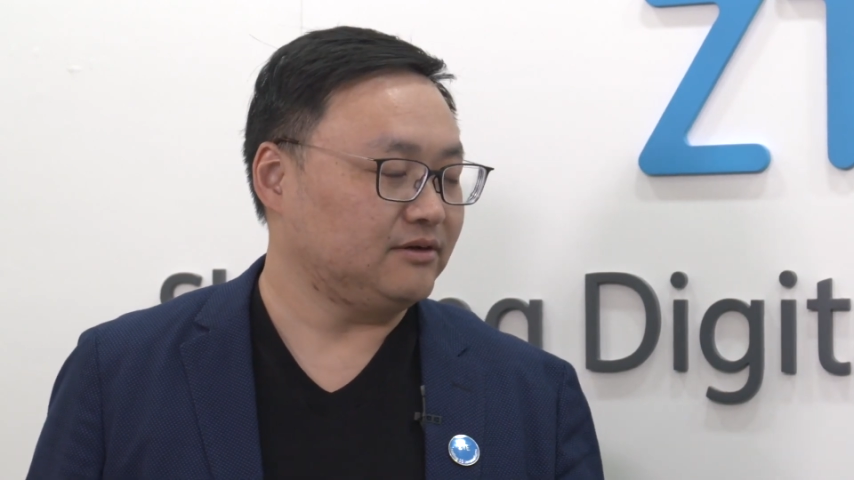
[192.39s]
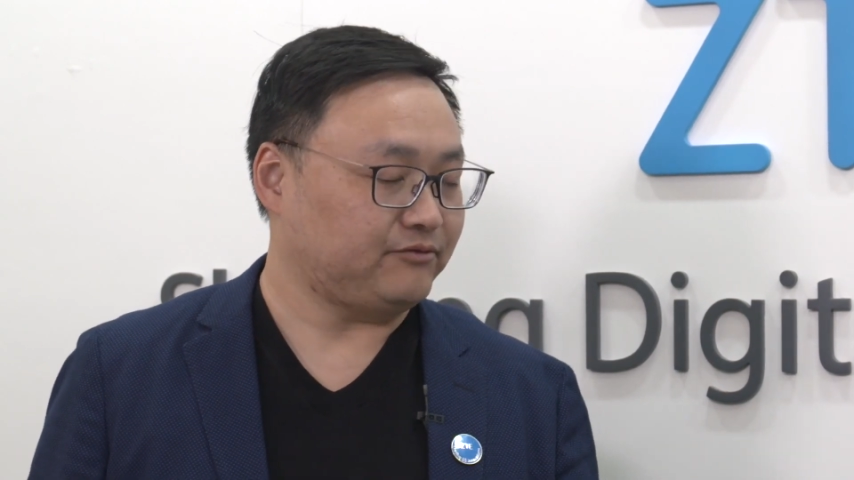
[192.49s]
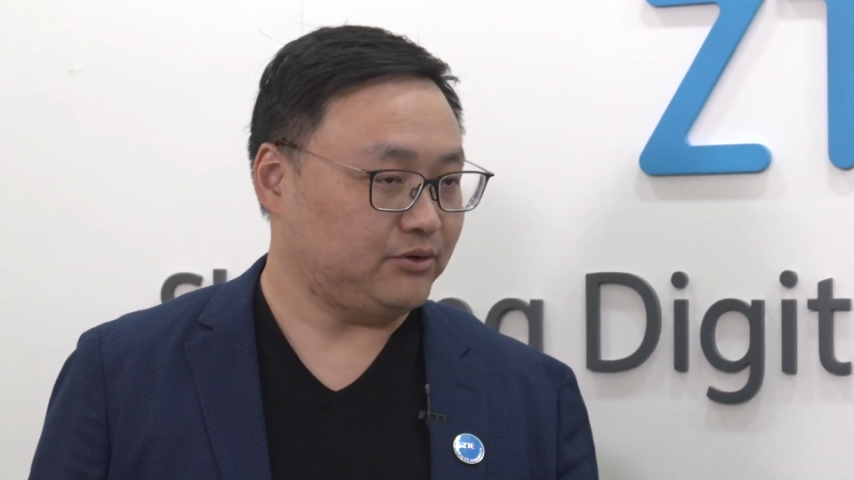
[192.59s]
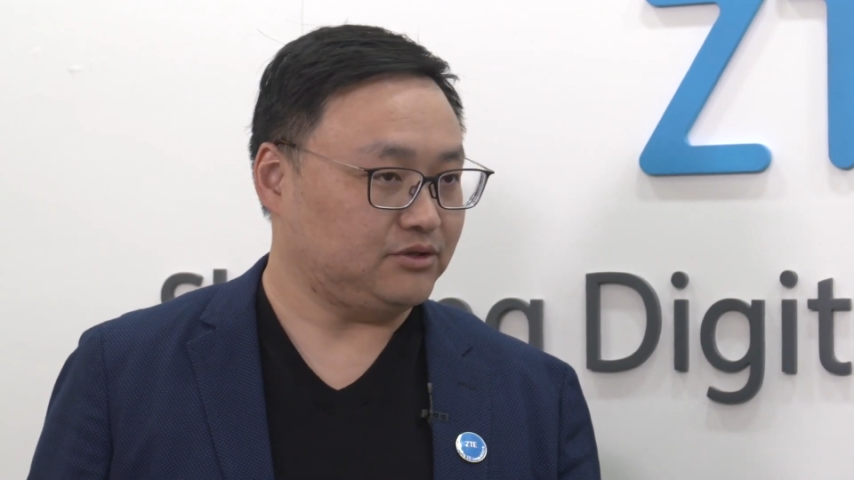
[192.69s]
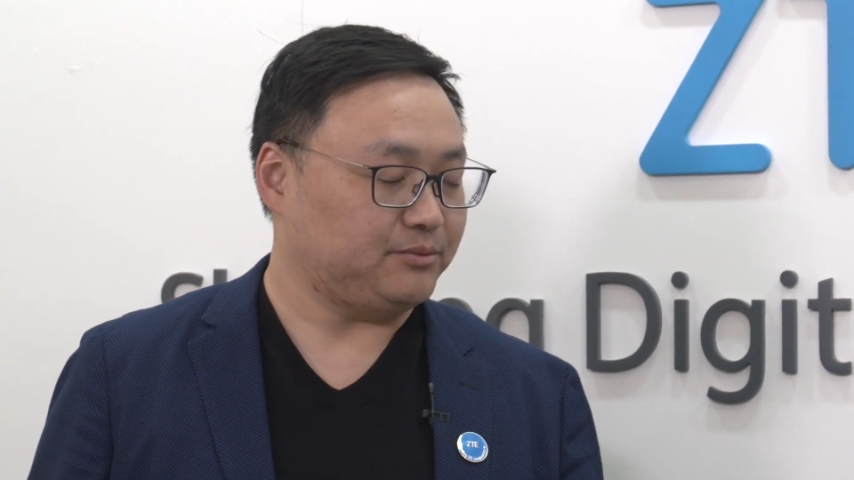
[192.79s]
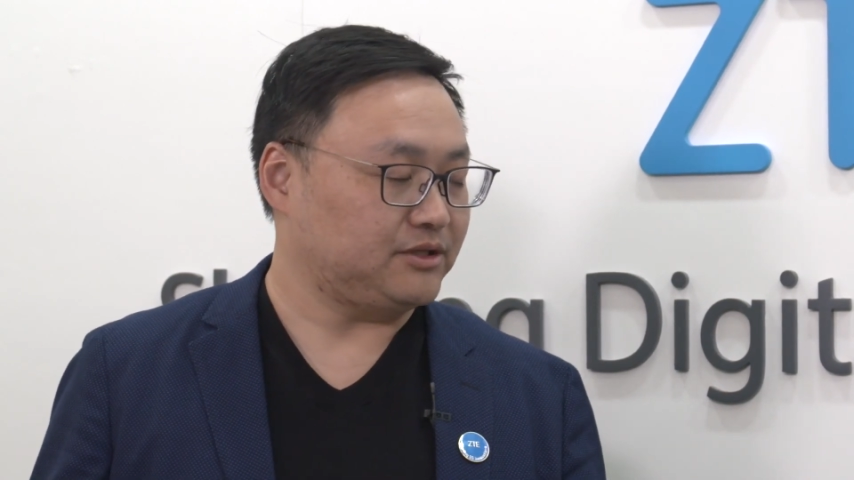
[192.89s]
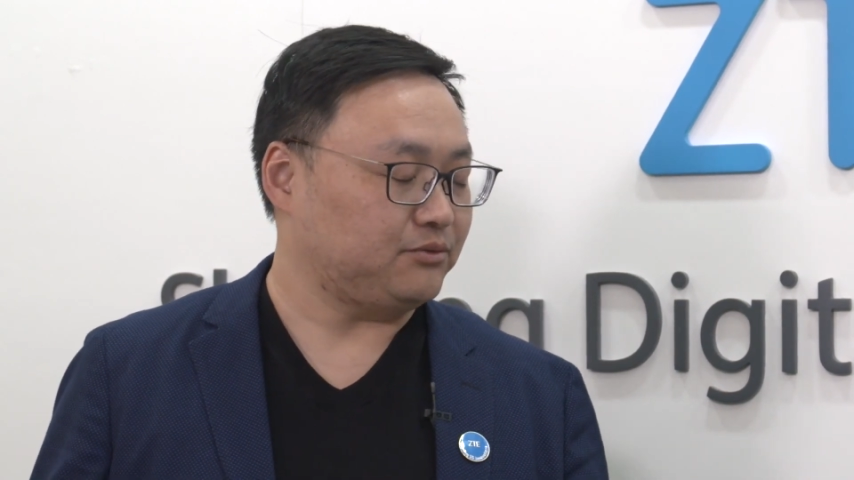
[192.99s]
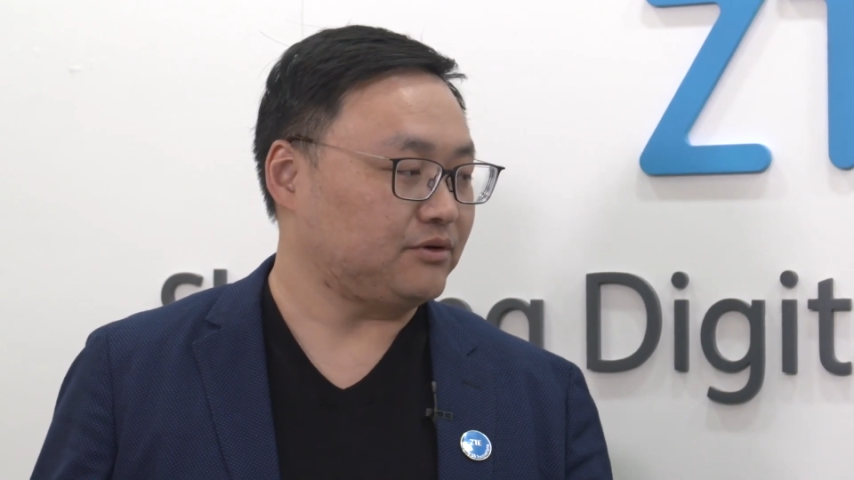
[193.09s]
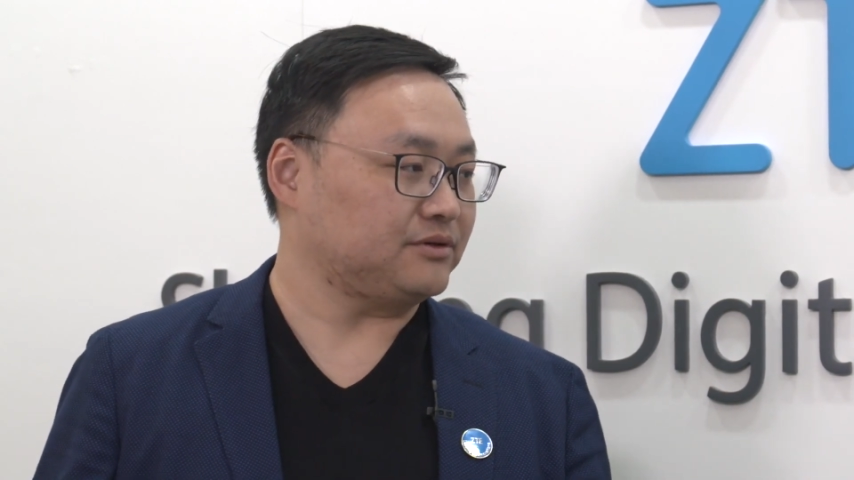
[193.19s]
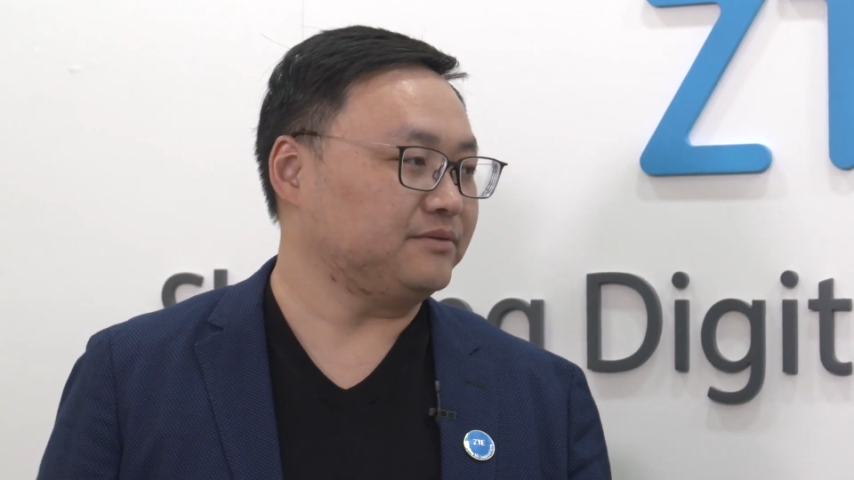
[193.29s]
feel the better
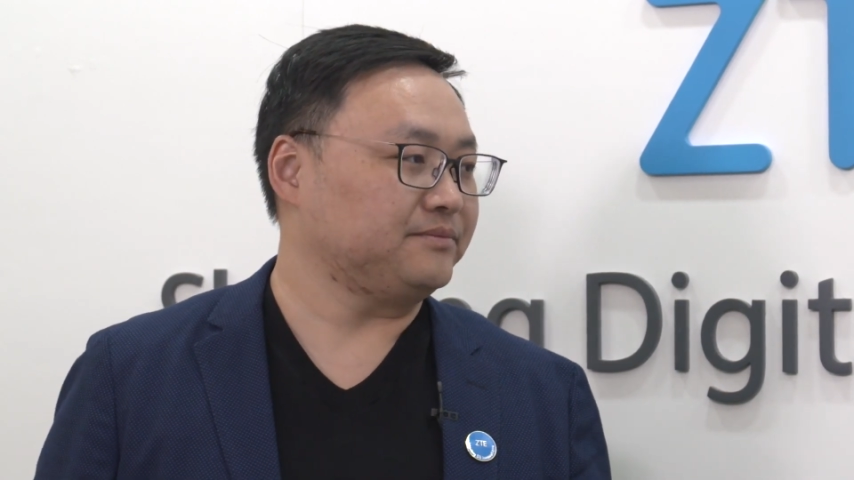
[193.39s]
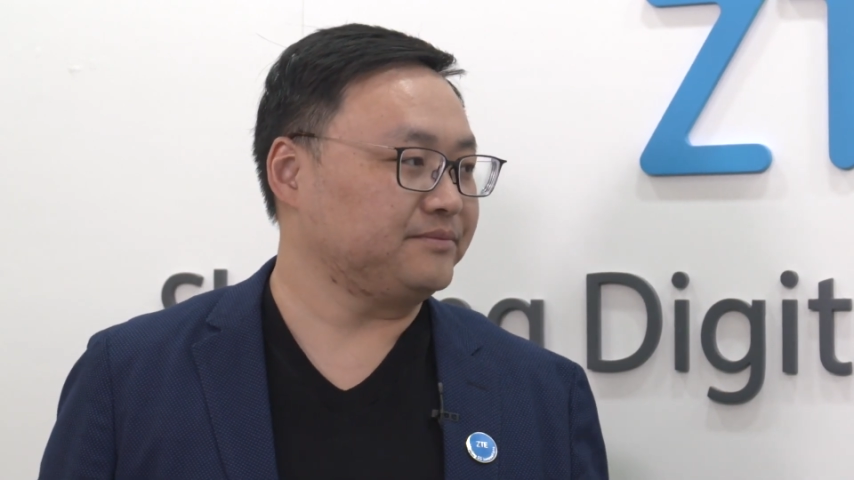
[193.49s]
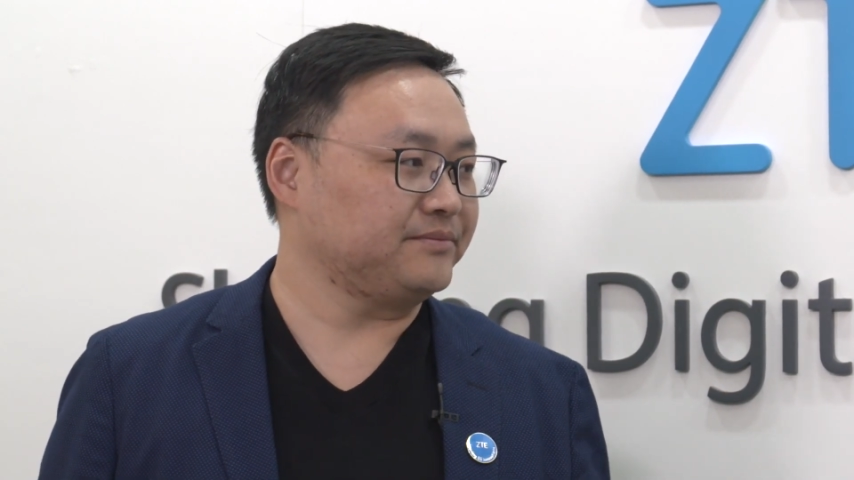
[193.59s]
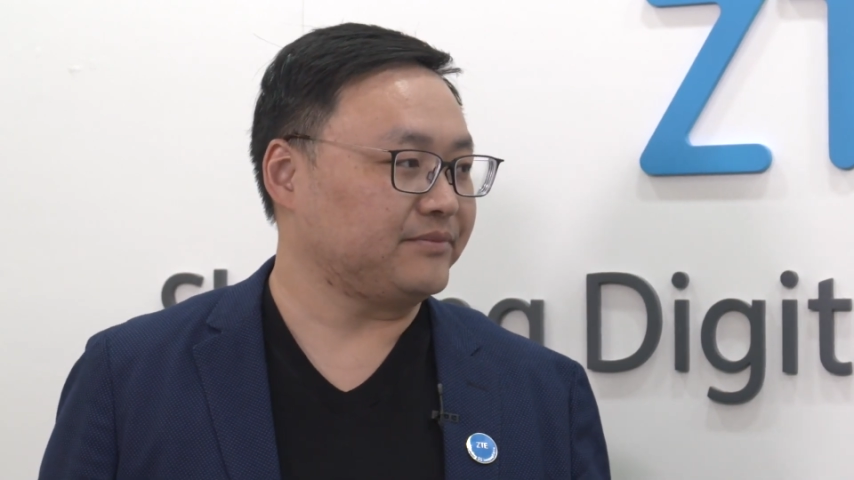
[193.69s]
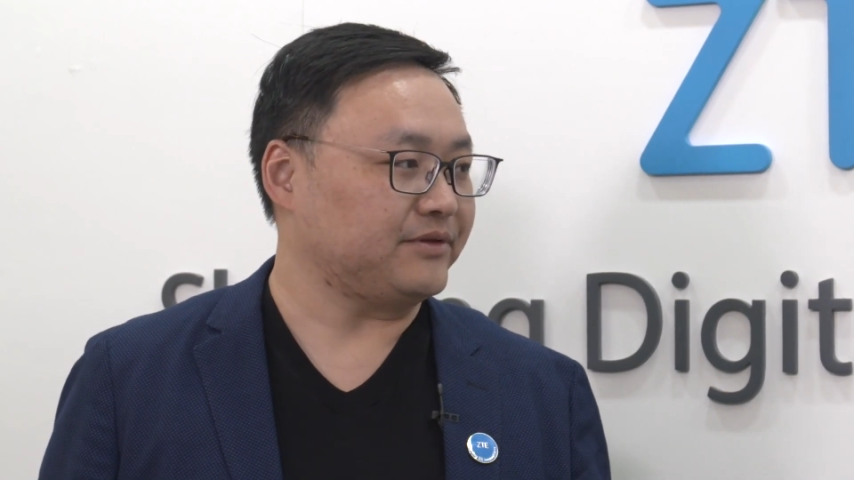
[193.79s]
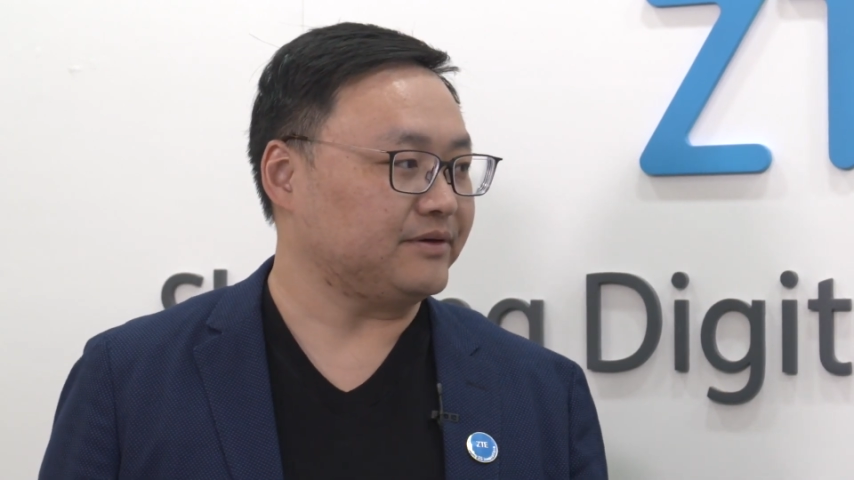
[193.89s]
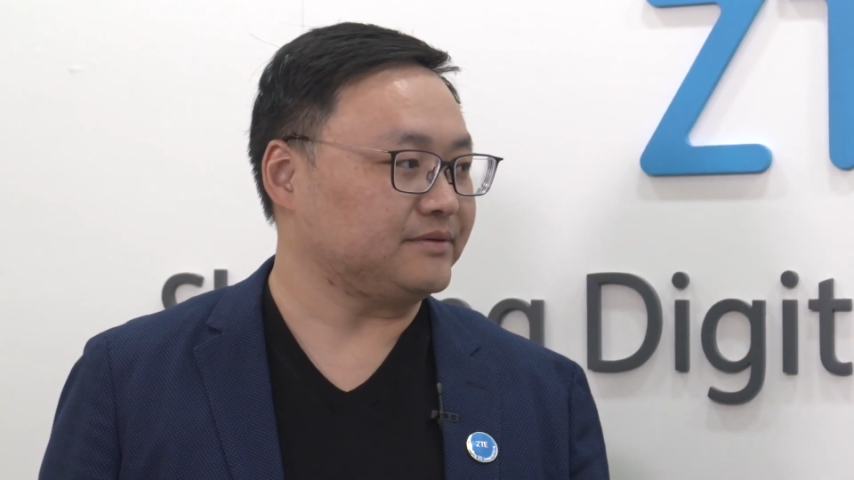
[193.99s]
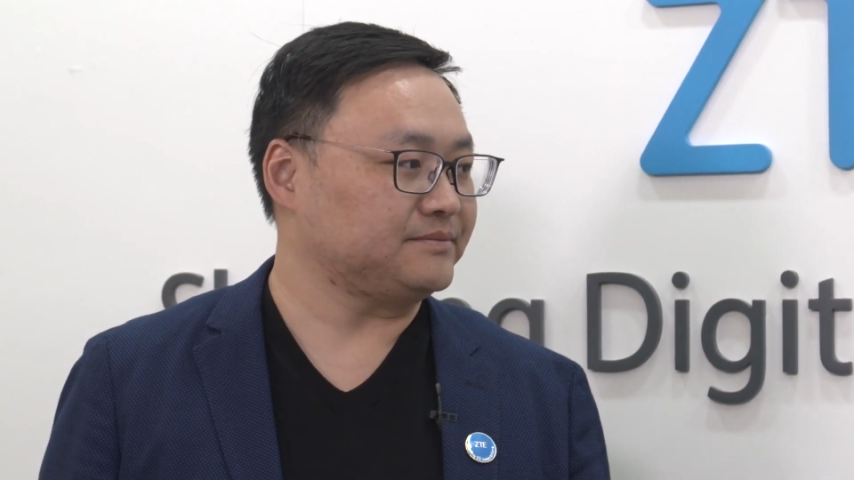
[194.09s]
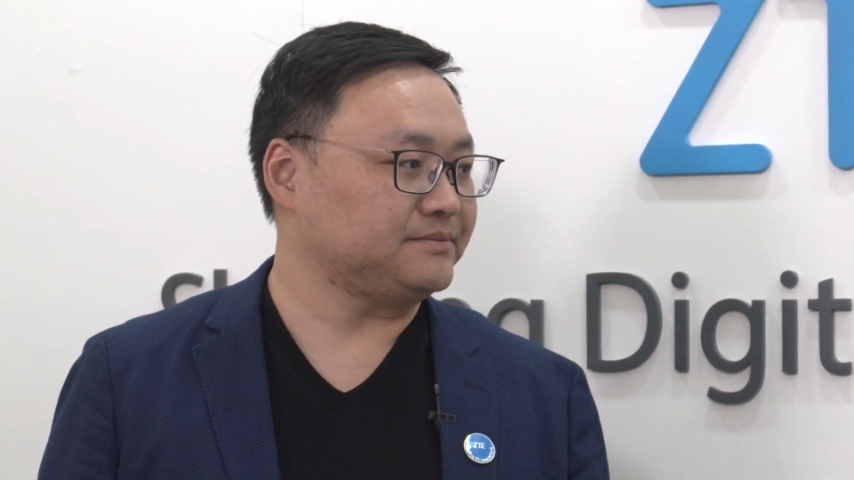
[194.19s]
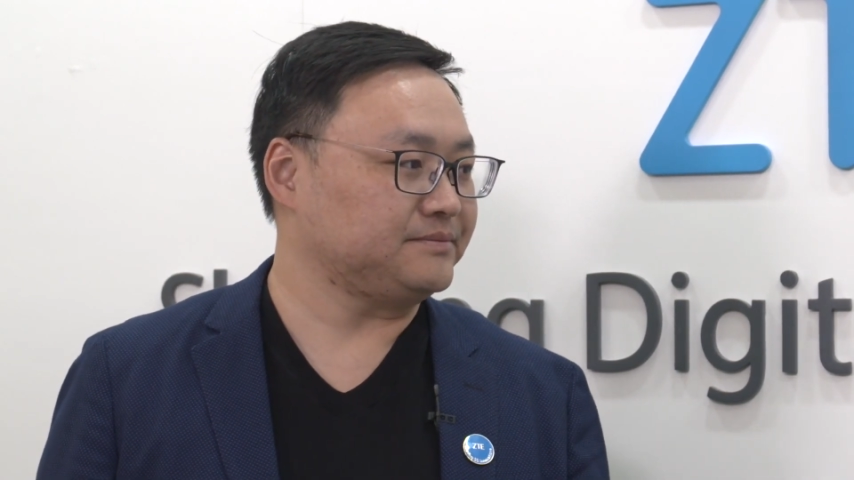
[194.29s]
world.
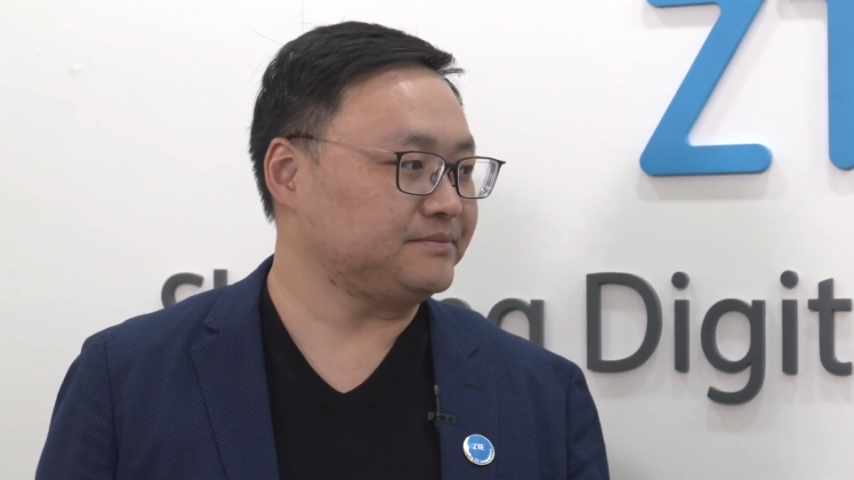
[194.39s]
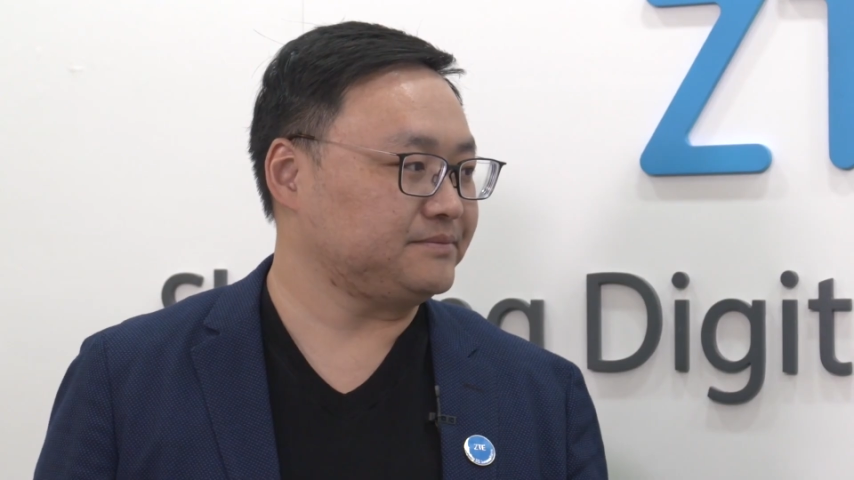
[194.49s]
Okay, yeah. and